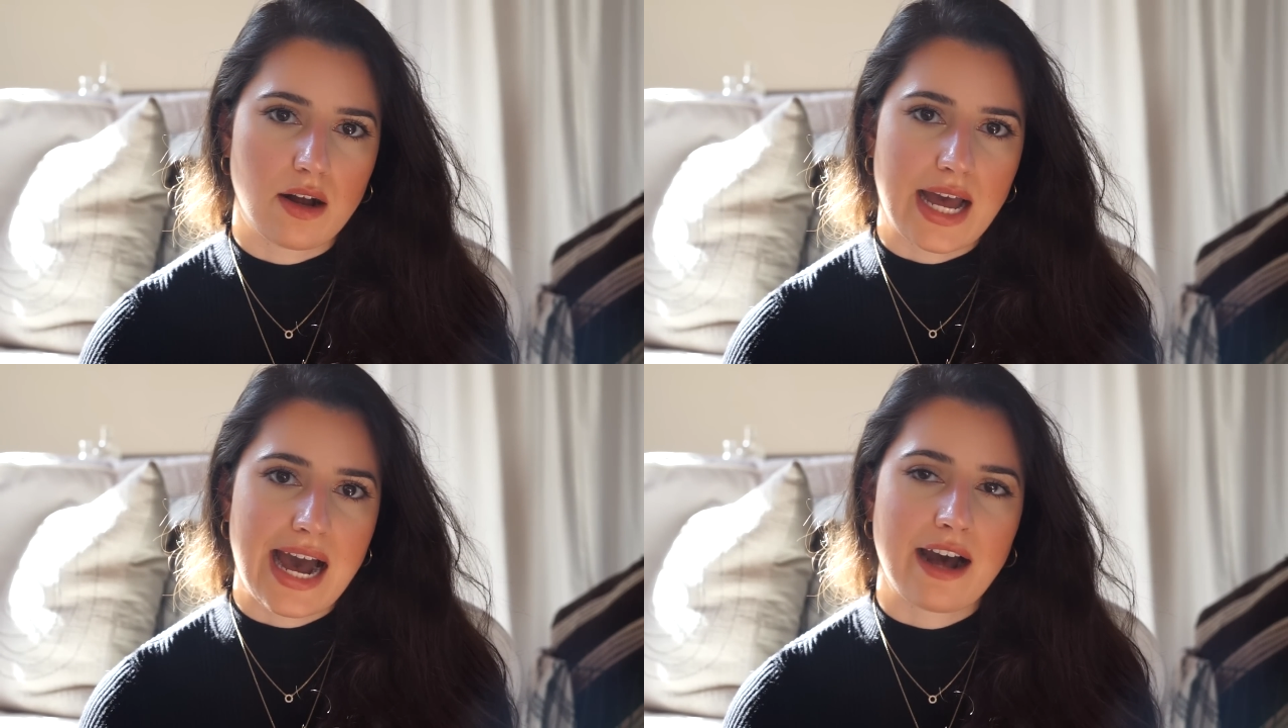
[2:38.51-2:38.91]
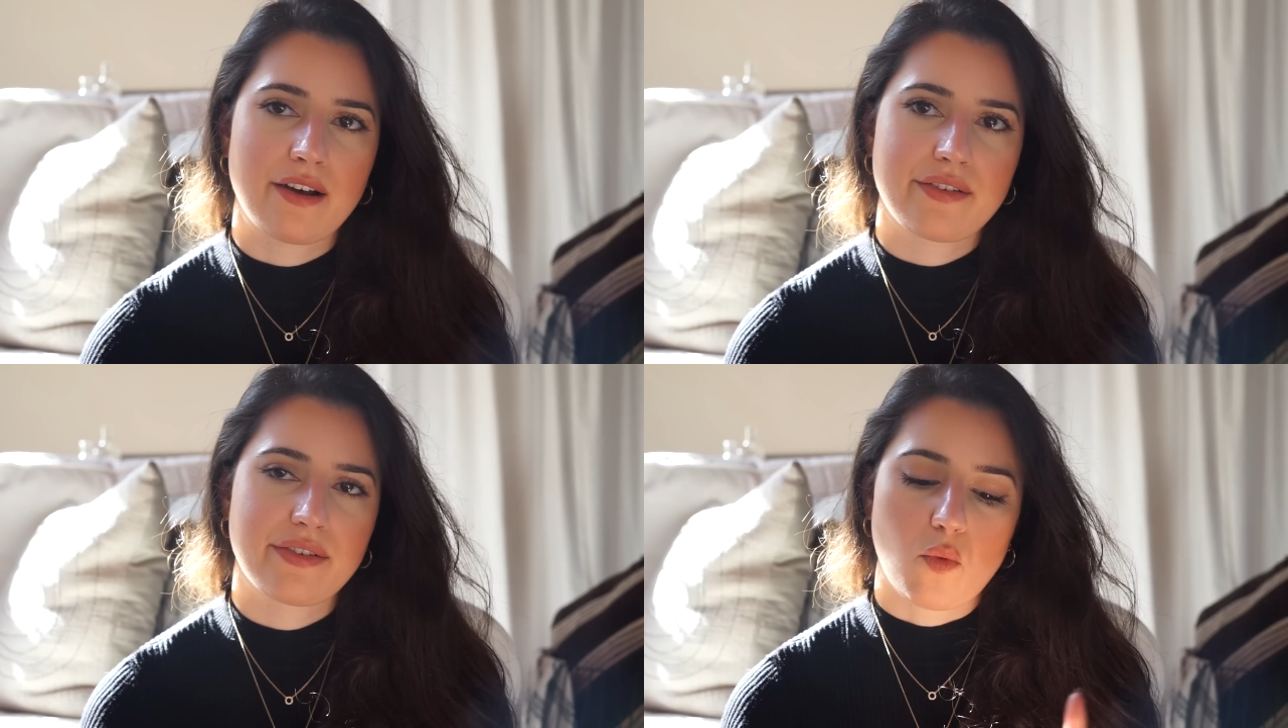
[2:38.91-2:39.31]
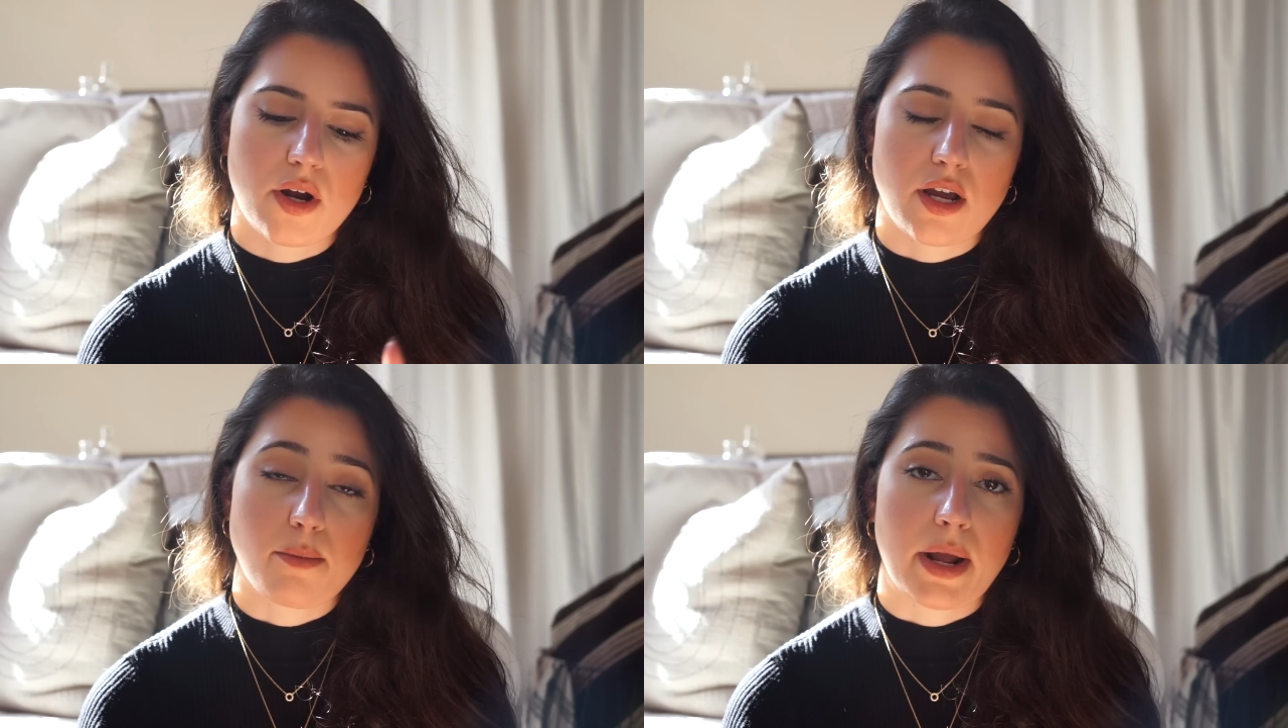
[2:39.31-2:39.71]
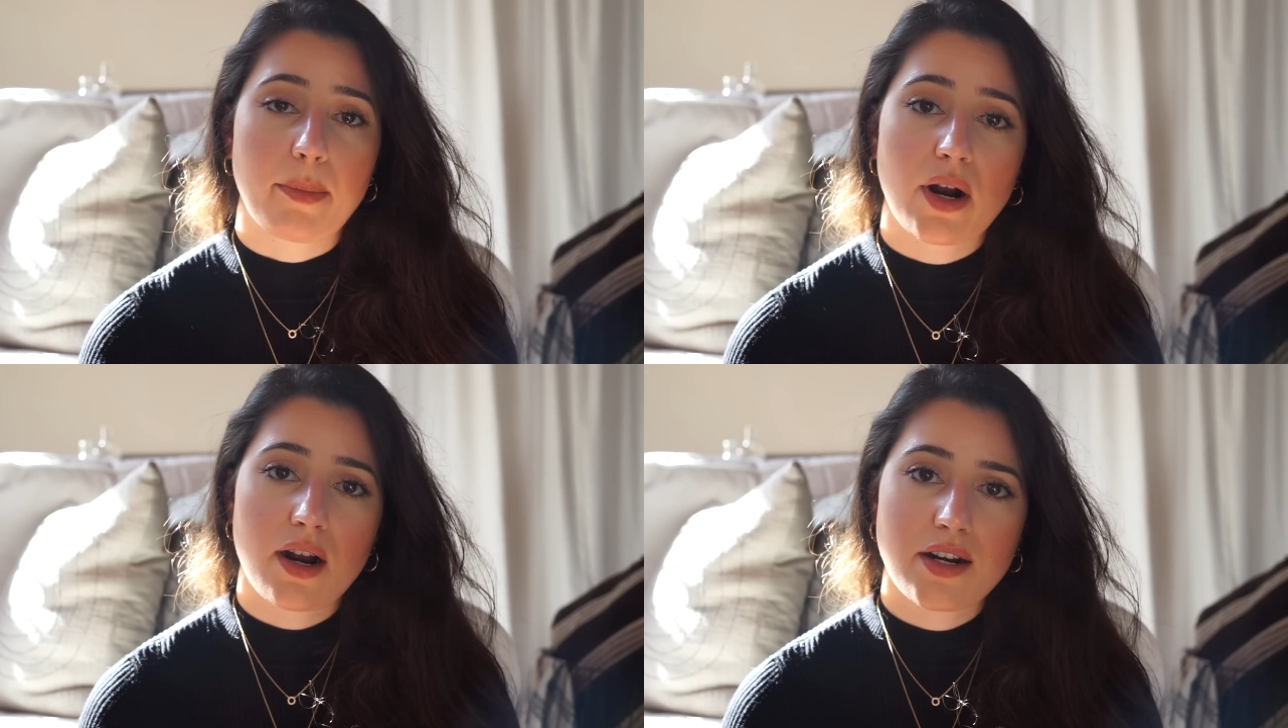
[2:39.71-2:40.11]
I have one on my
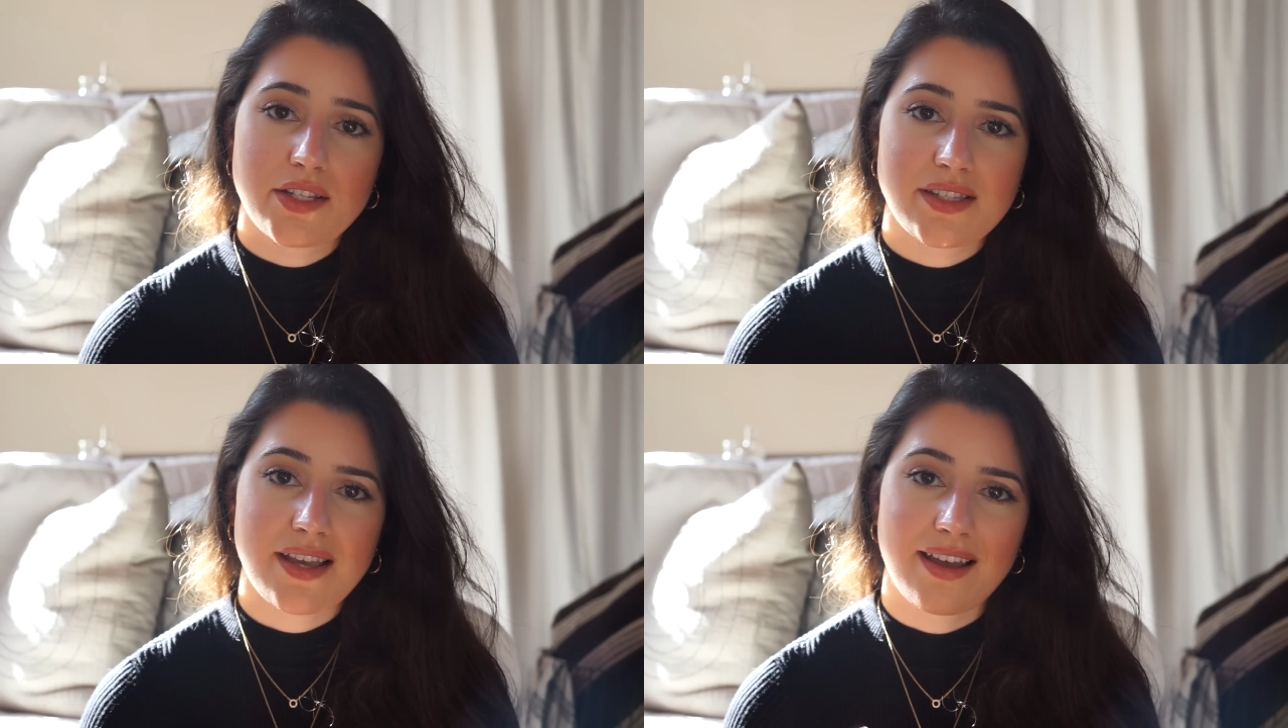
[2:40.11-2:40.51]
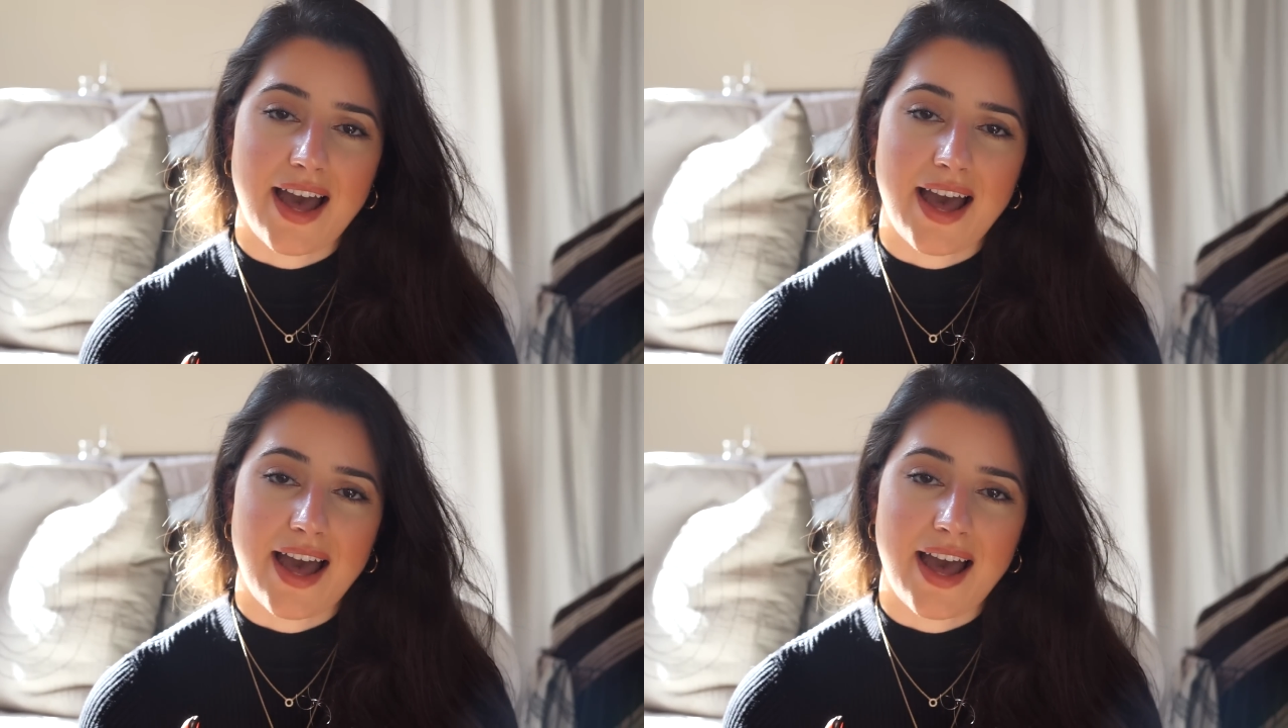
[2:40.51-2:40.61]
purse.